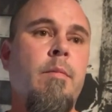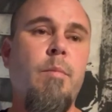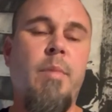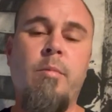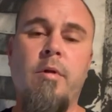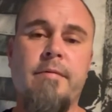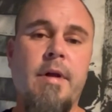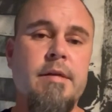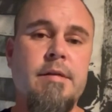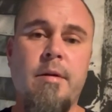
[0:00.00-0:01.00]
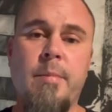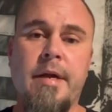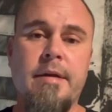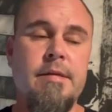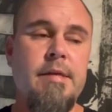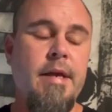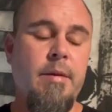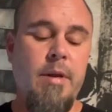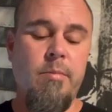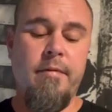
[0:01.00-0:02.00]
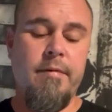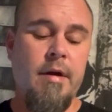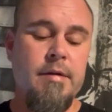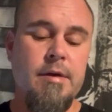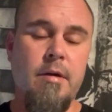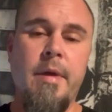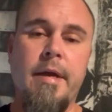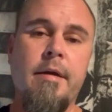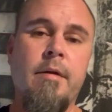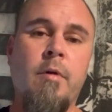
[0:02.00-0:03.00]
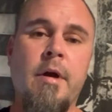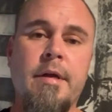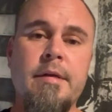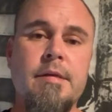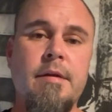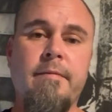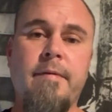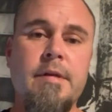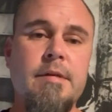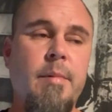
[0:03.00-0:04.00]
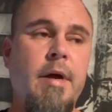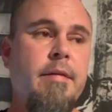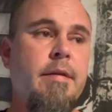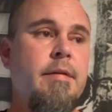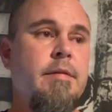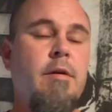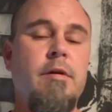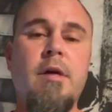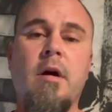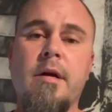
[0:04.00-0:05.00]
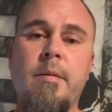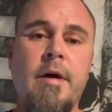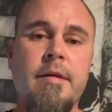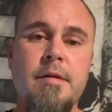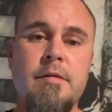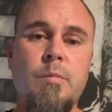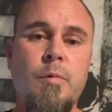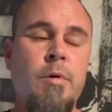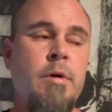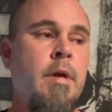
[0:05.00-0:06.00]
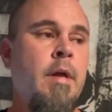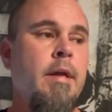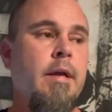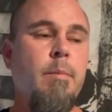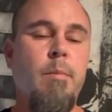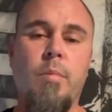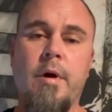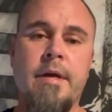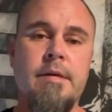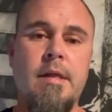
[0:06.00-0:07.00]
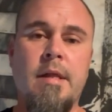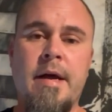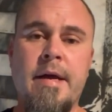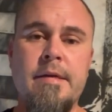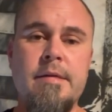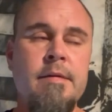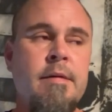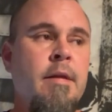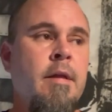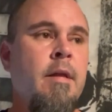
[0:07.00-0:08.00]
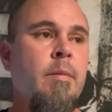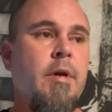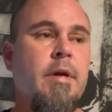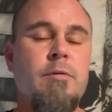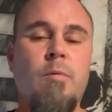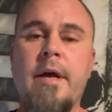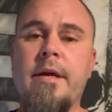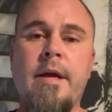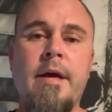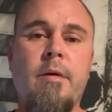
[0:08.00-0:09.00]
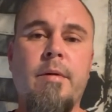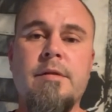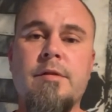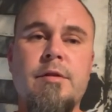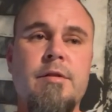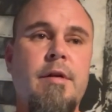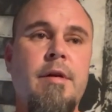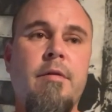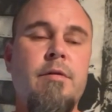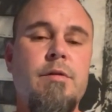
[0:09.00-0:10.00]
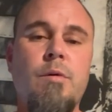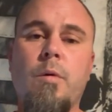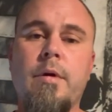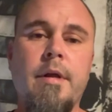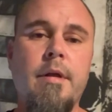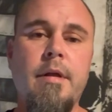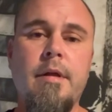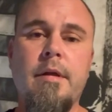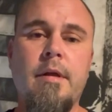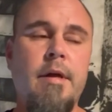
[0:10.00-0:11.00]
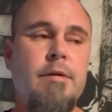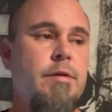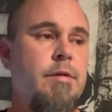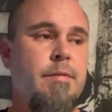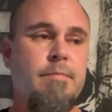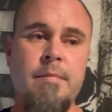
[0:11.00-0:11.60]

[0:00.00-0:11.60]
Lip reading: people have got to start making a stand. People have got to start making a ruckus and a fuss about this. Start talking about this more. Bring it to light. Because right now it's just another story, just